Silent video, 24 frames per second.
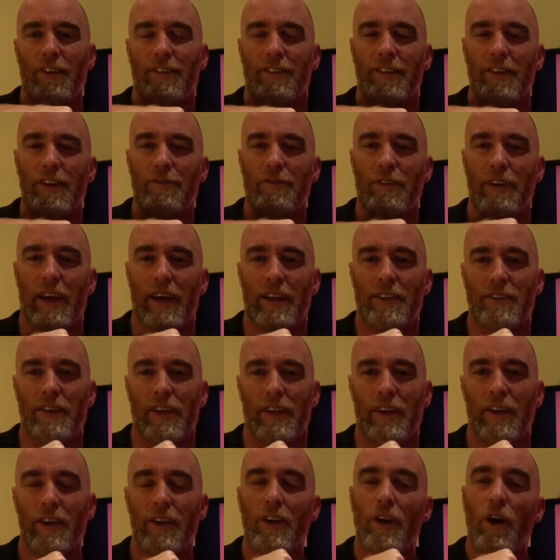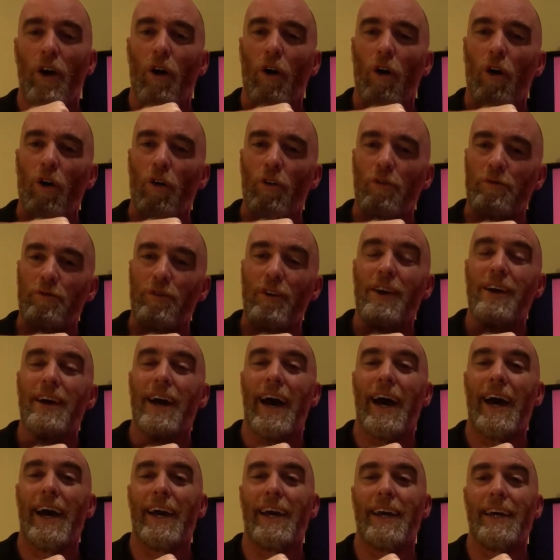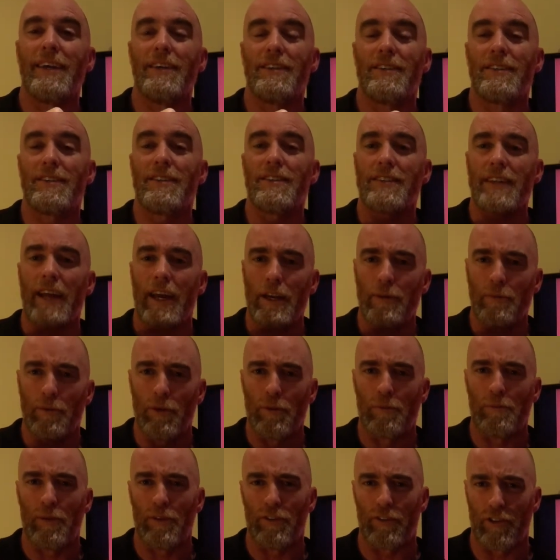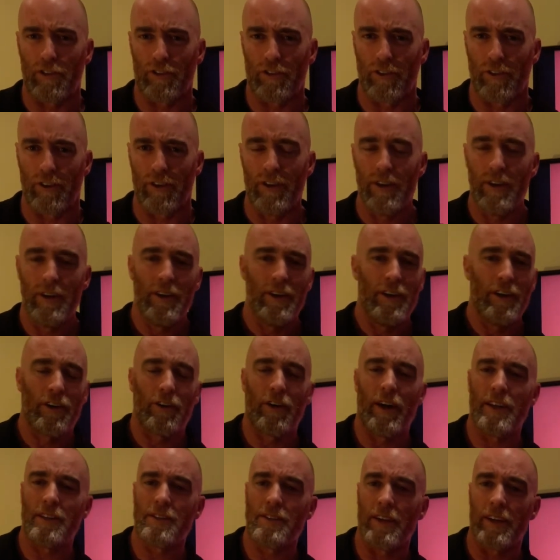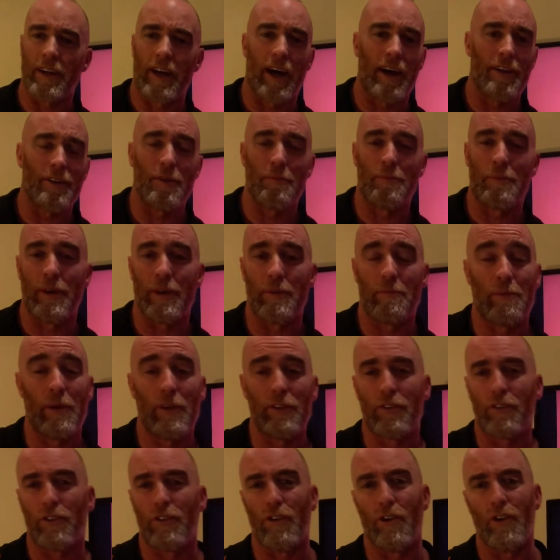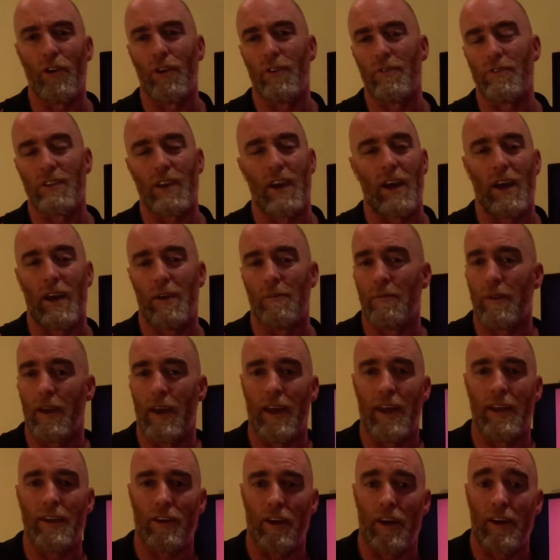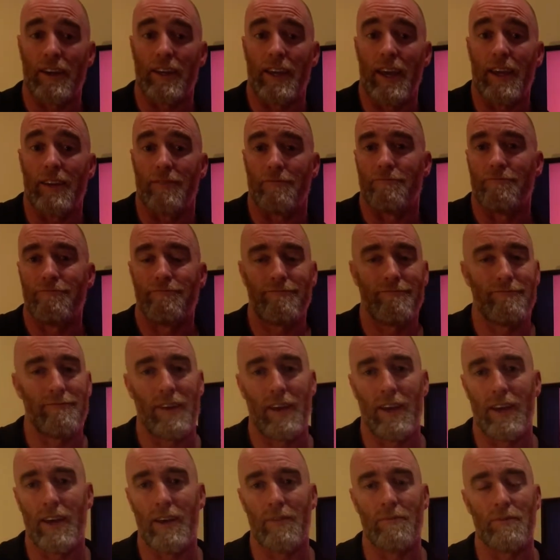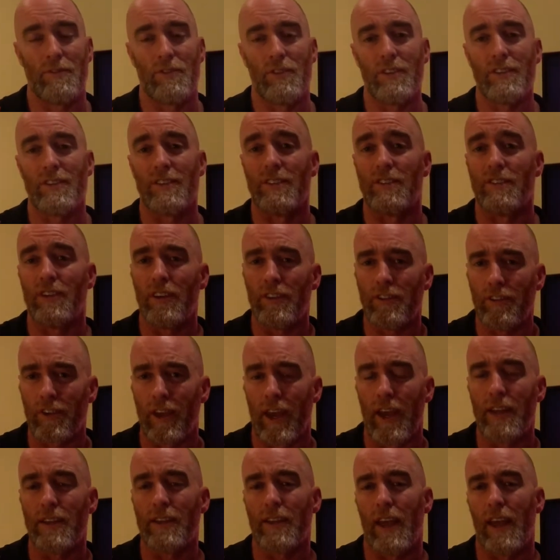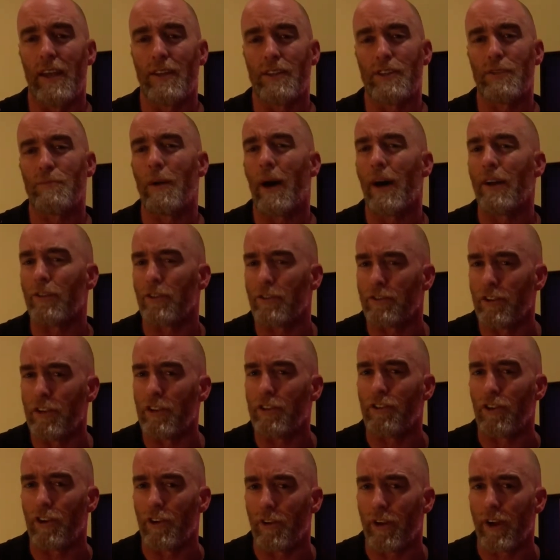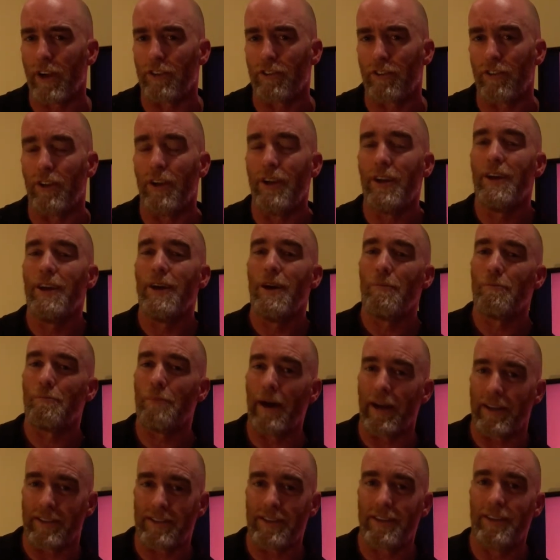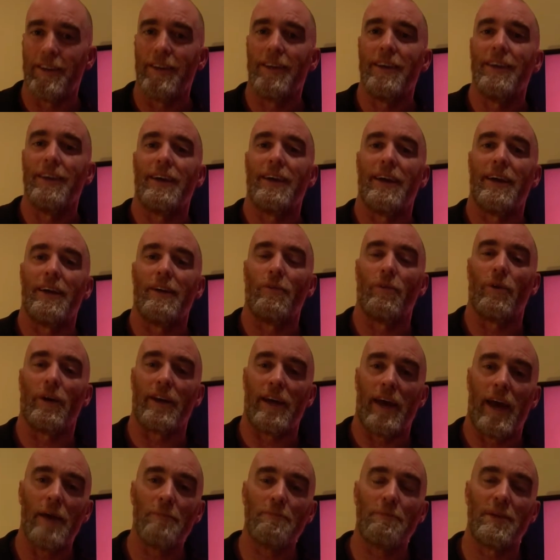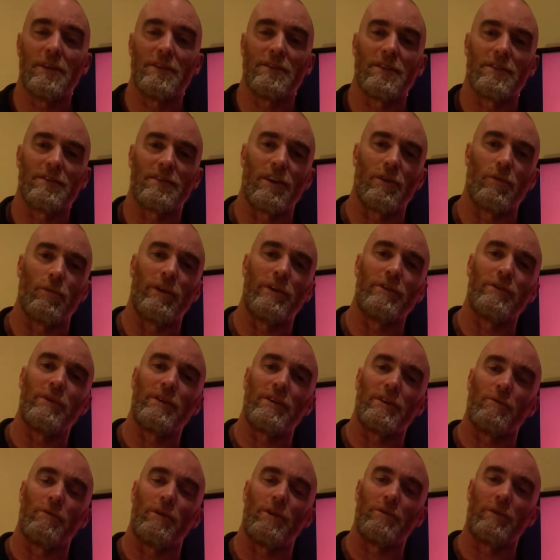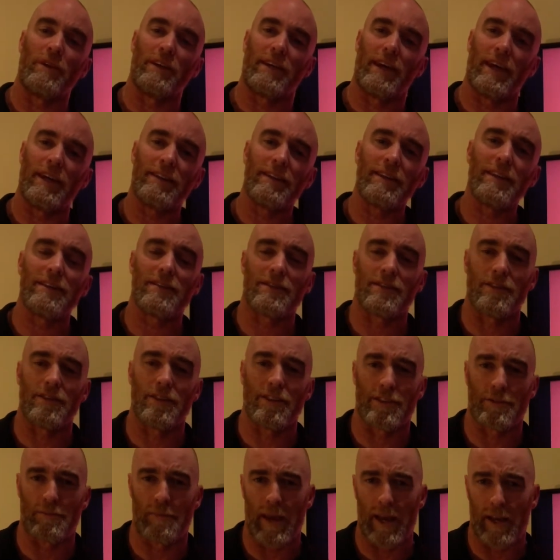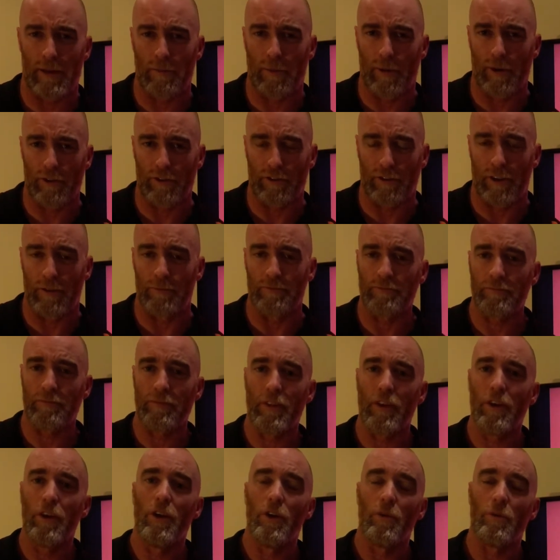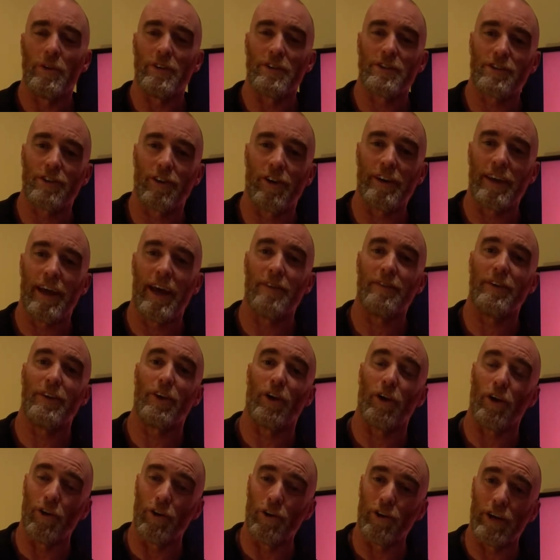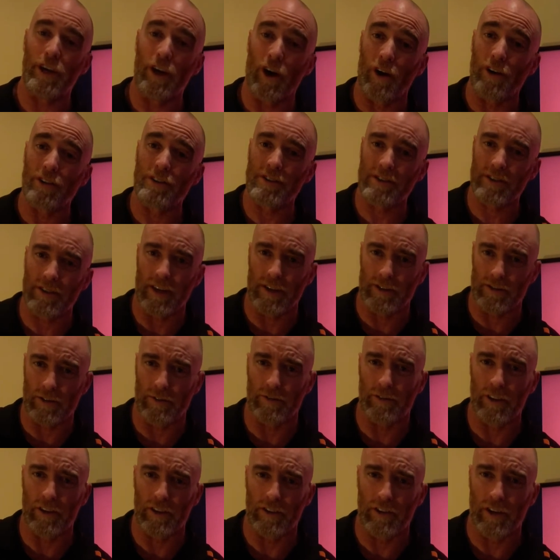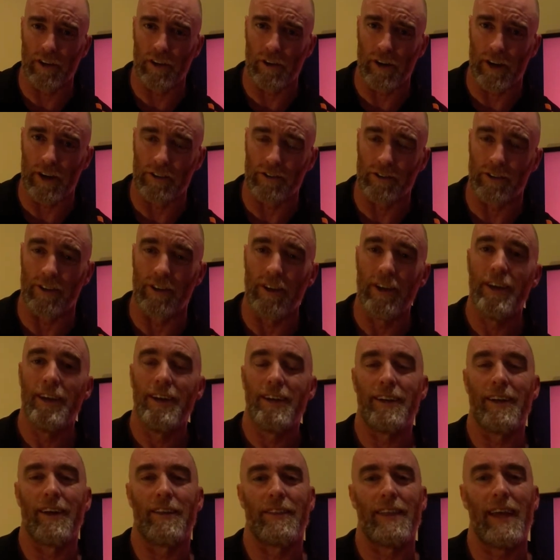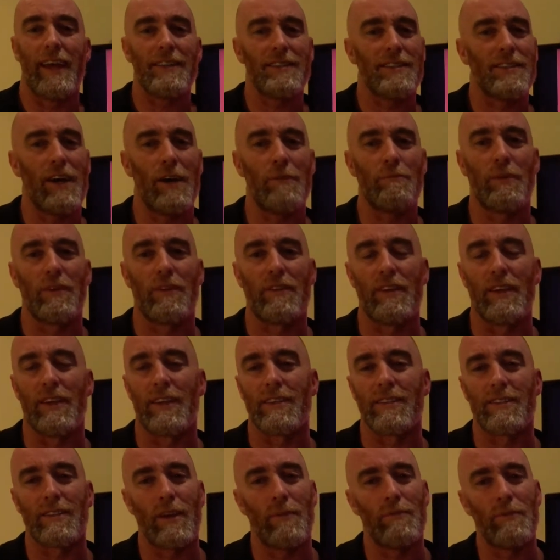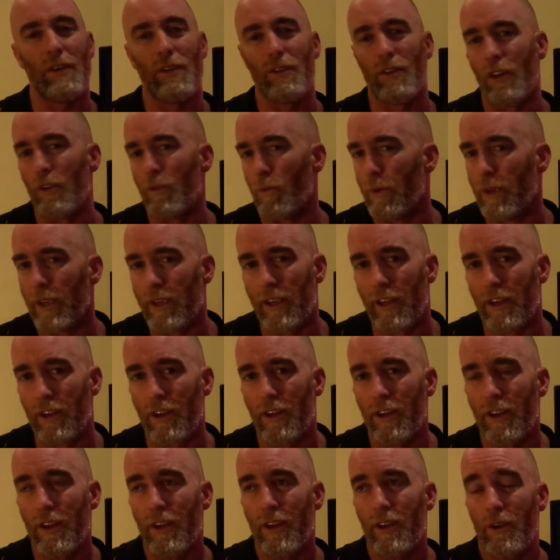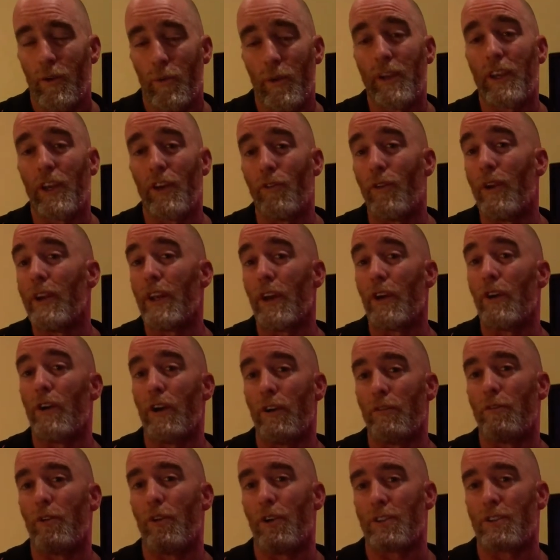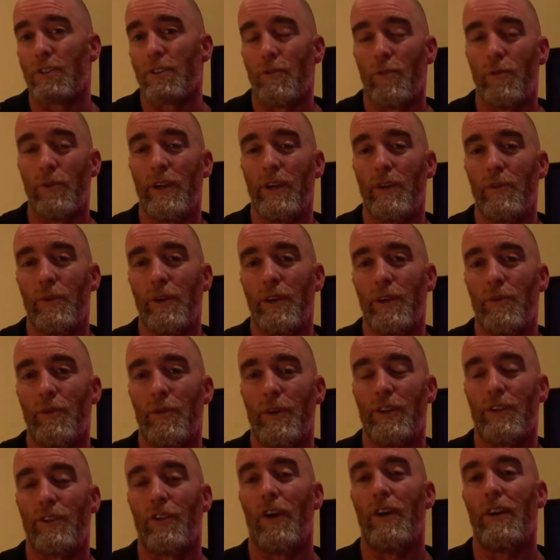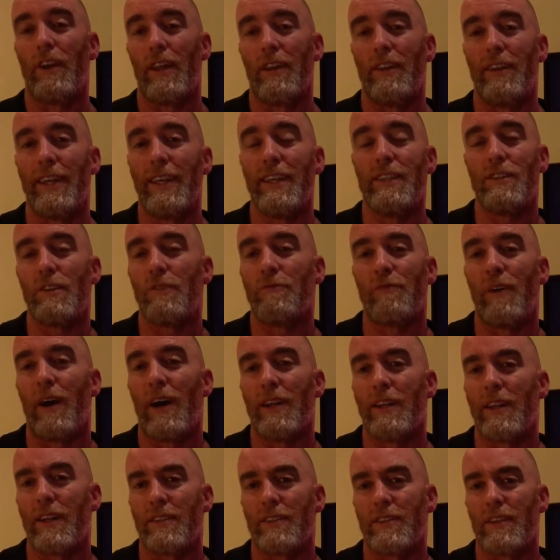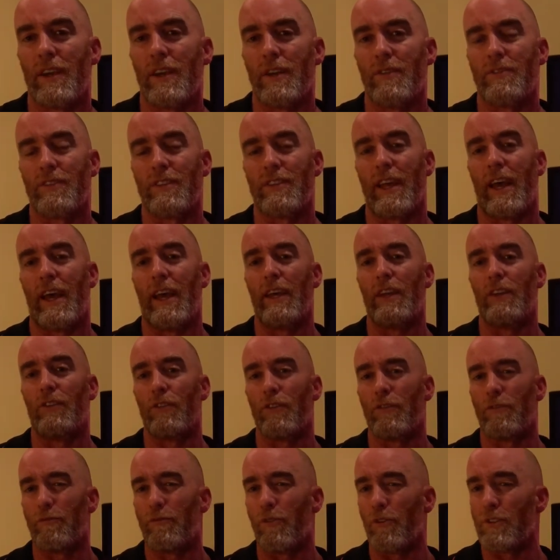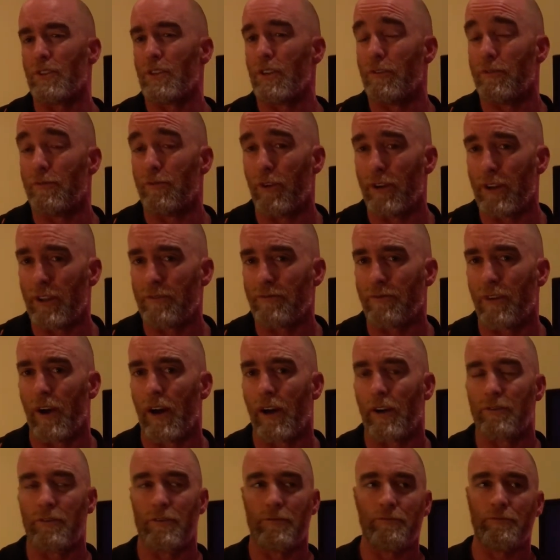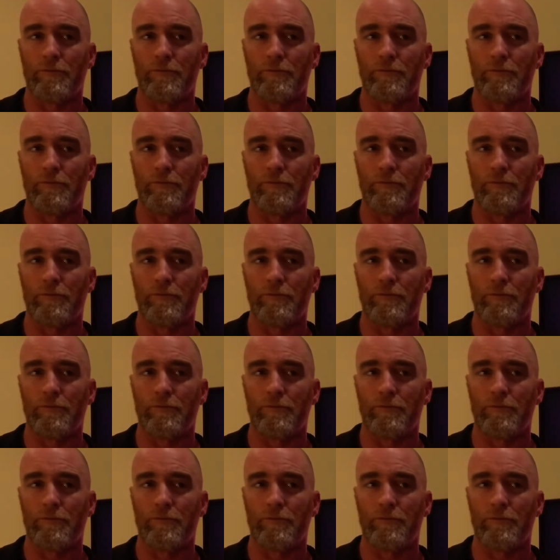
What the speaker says: deviating off a stable position, creating either be it pinched nerves and again, just disc and spinal degeneration. But what happens is that when we get this bad posture, we start having an early onset of degeneration. Now that type of thing is something that we can really avert. We don't need to find ourselves at the age of 40, 45,